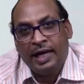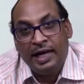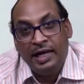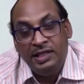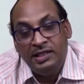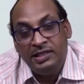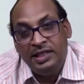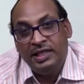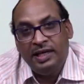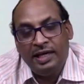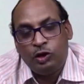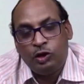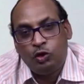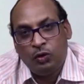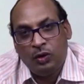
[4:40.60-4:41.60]
Engine,
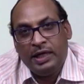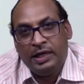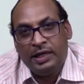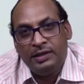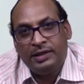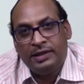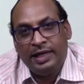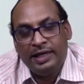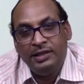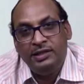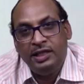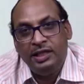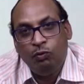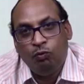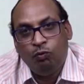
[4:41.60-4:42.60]
actually, that
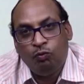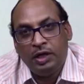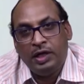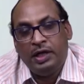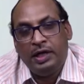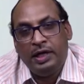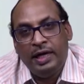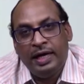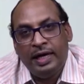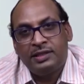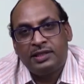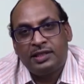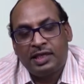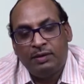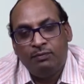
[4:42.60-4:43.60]
engine word
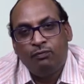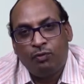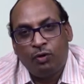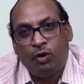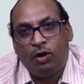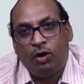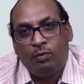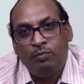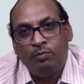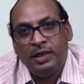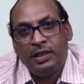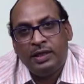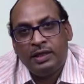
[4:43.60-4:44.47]
has come from